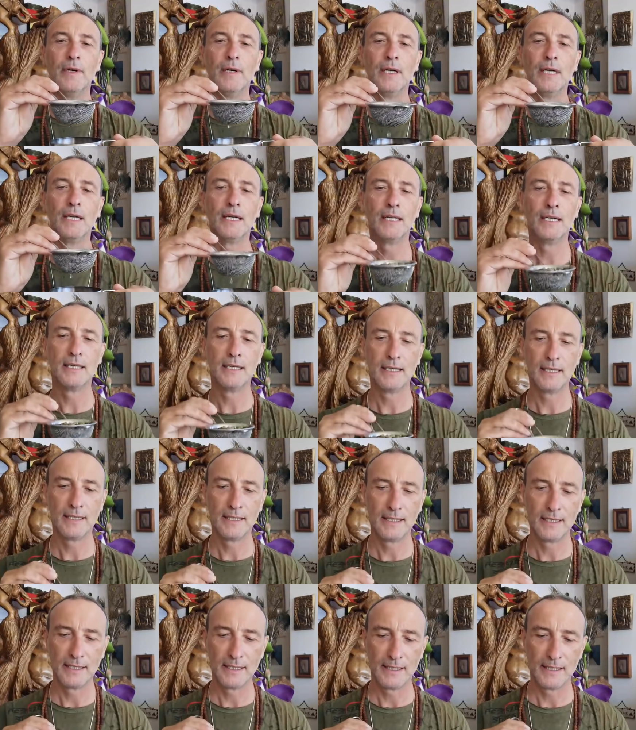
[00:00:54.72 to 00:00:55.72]

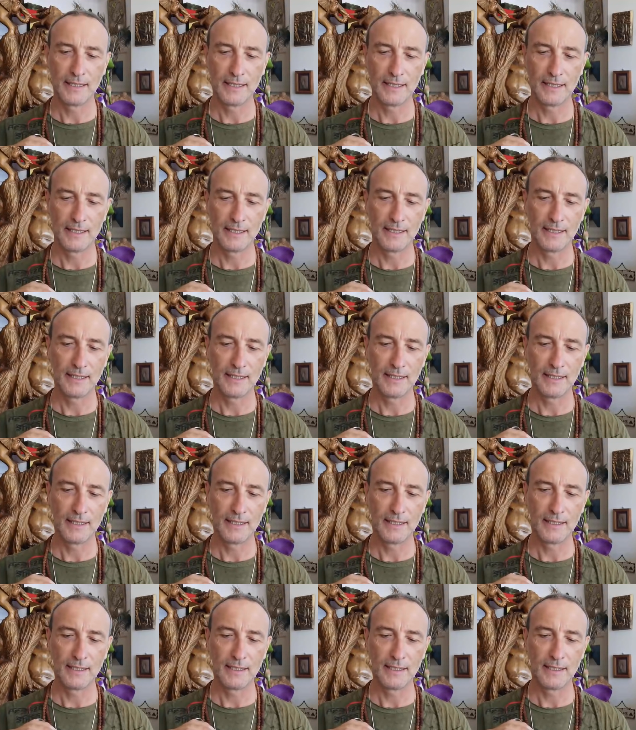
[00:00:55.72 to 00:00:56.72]

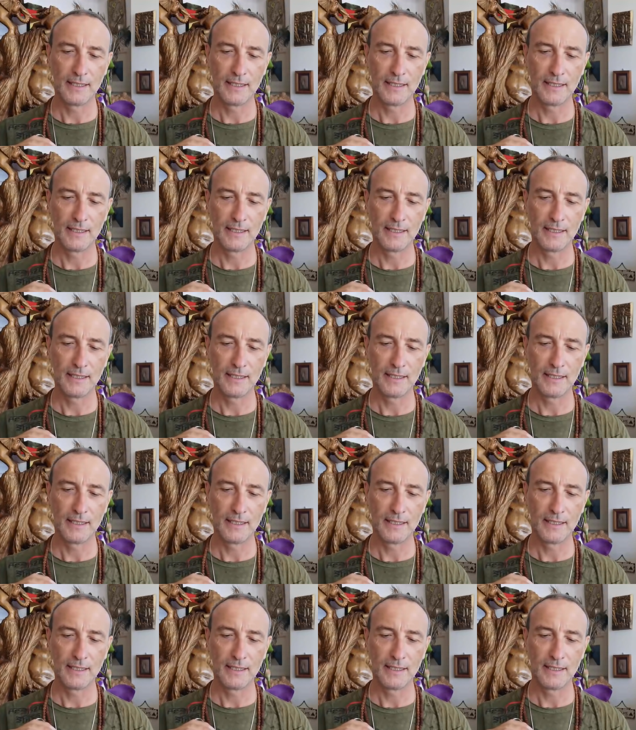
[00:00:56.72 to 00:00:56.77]
Nobody speaks.